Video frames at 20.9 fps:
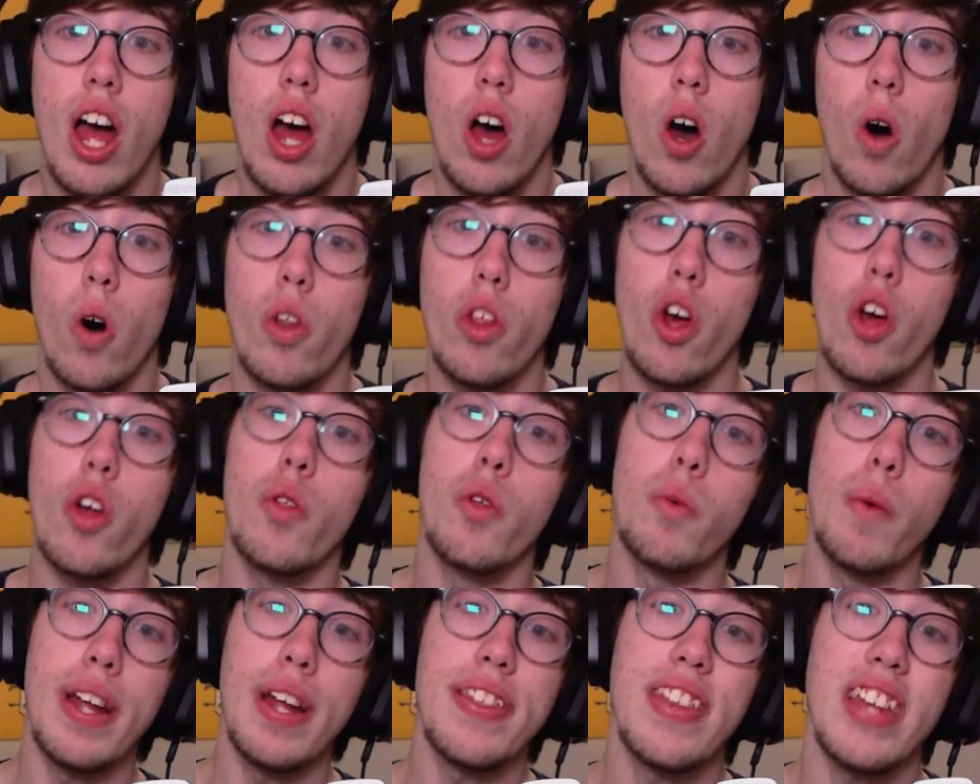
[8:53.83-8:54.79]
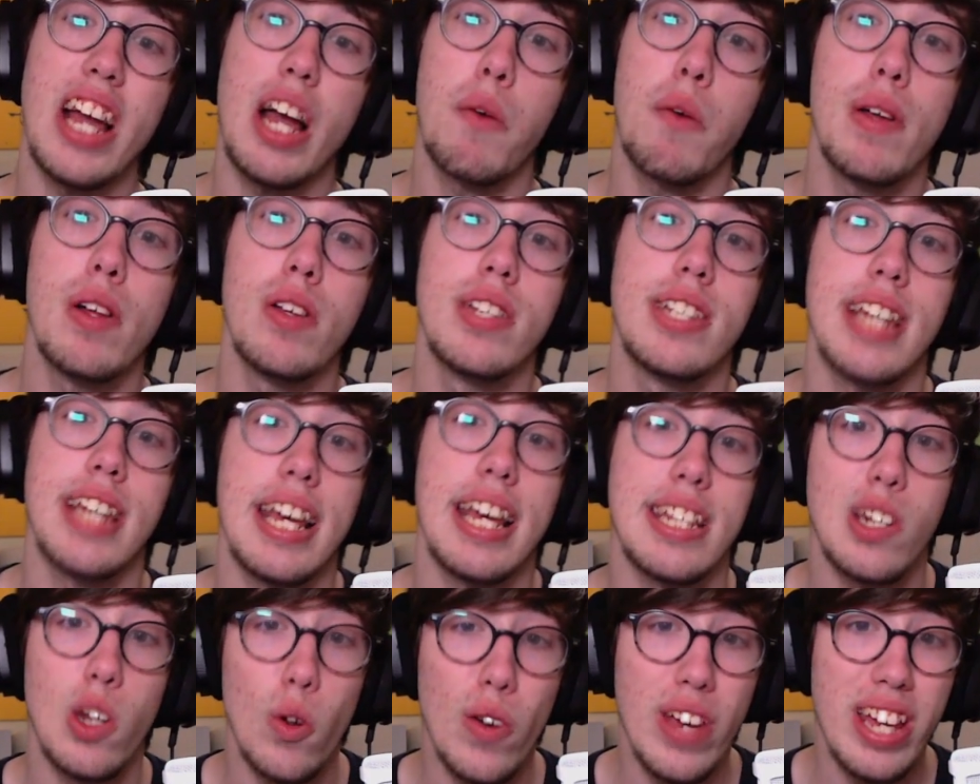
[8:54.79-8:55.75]
Although the one thing I will say
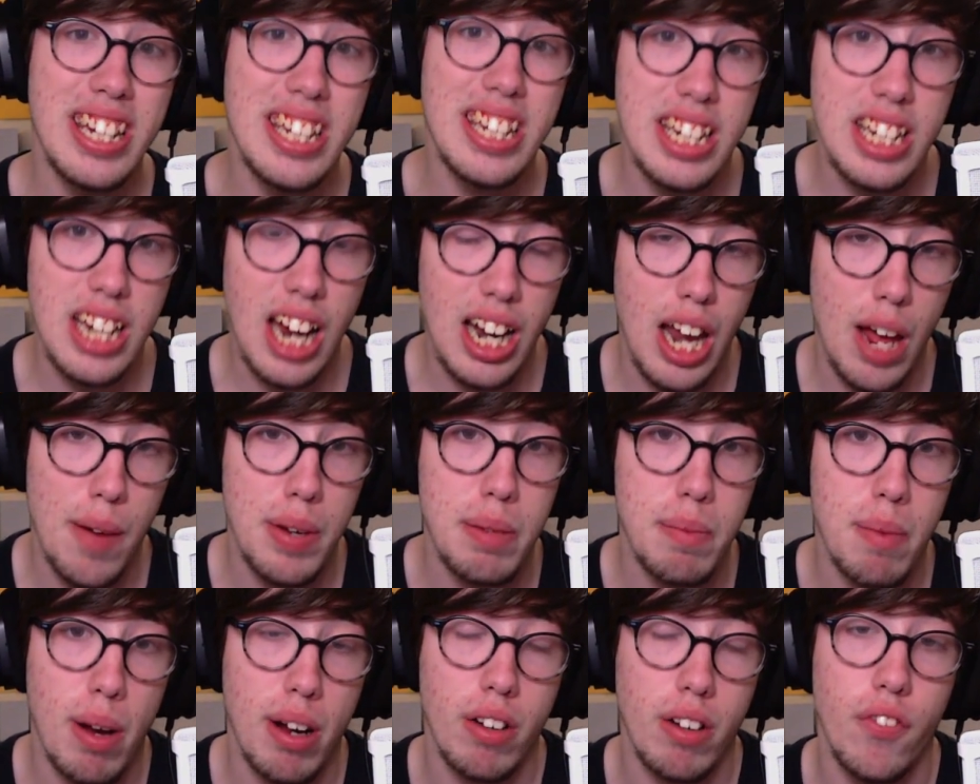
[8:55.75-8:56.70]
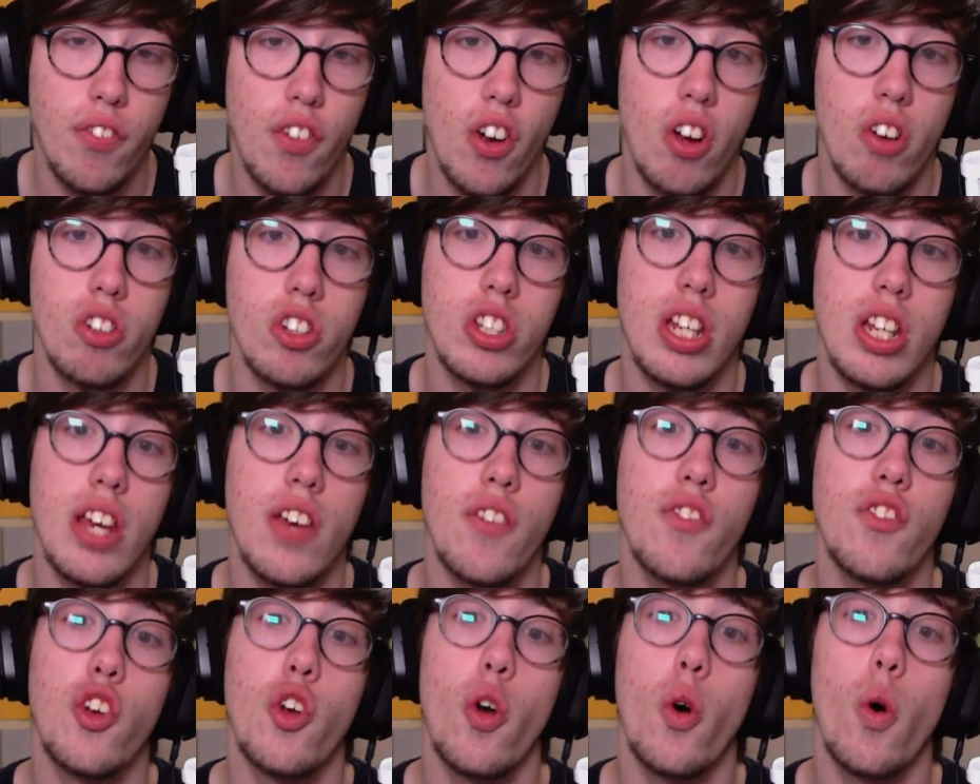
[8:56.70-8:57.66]
is look into dynamic microphones.
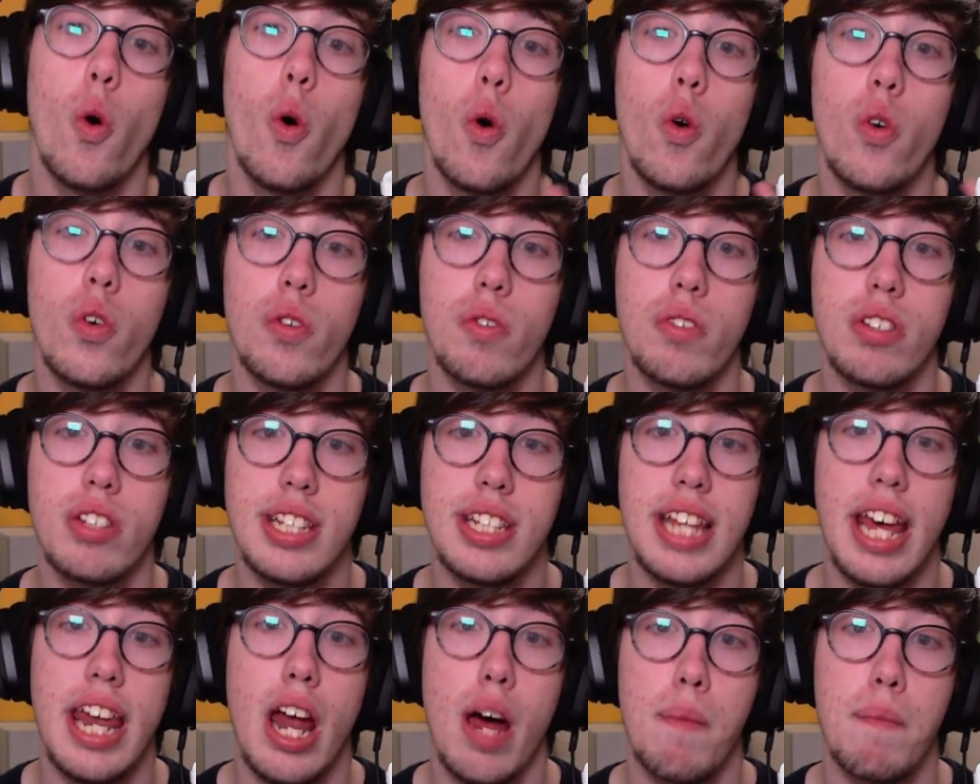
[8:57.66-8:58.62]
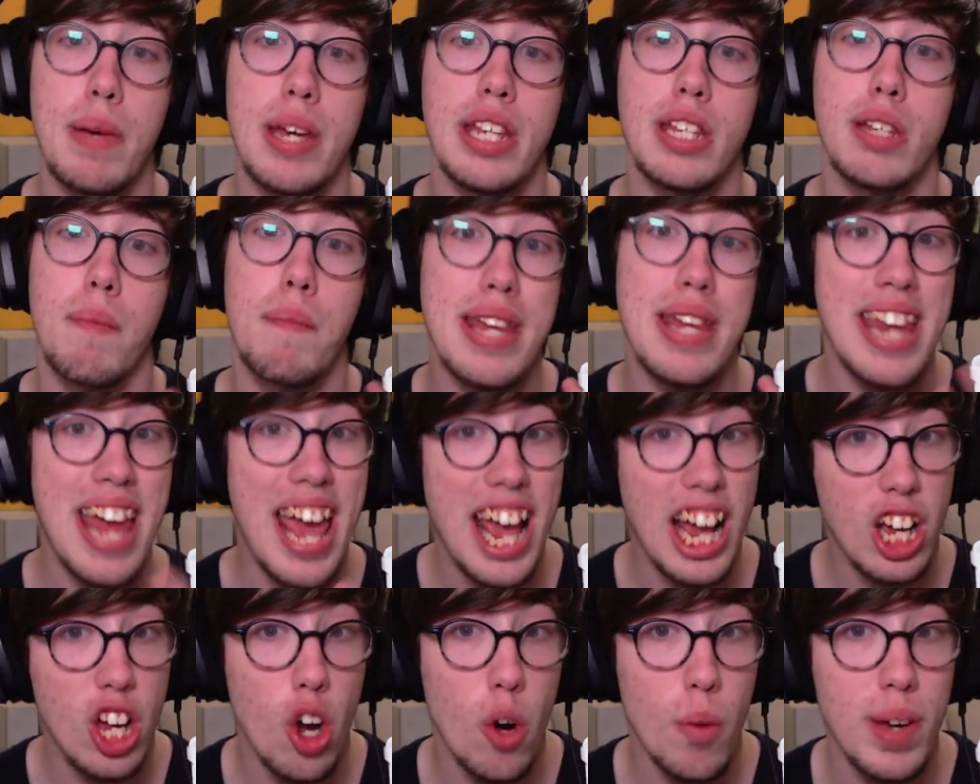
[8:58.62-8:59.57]
If your setup is a bit
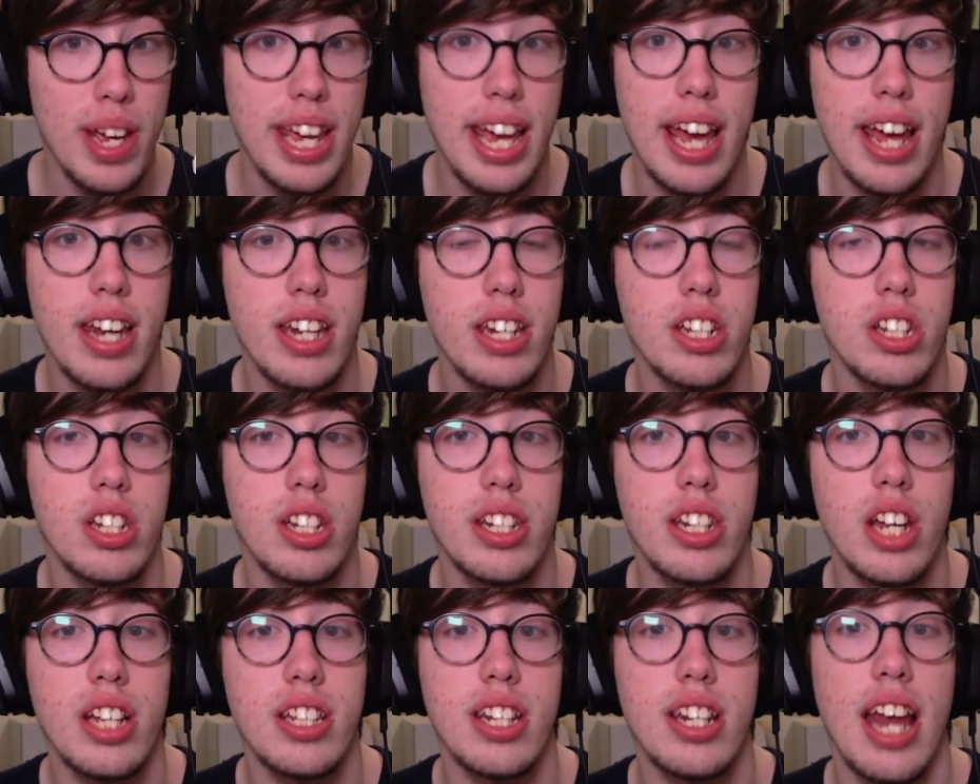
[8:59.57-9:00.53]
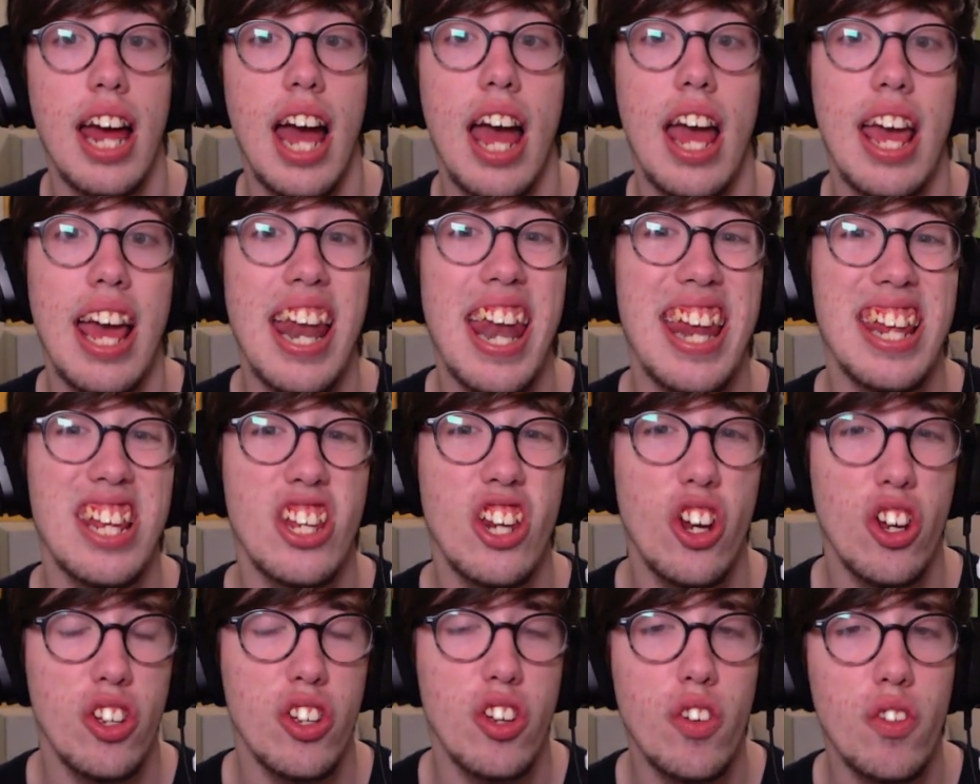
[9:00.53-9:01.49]
echoey and doesn't,
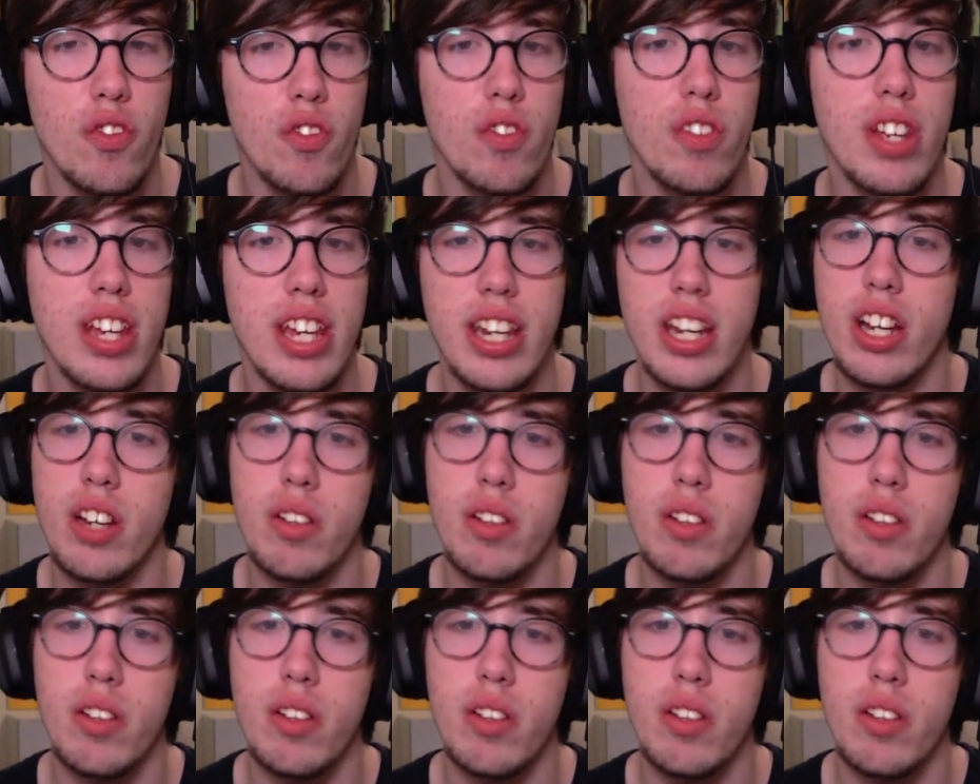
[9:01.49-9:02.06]
you're in a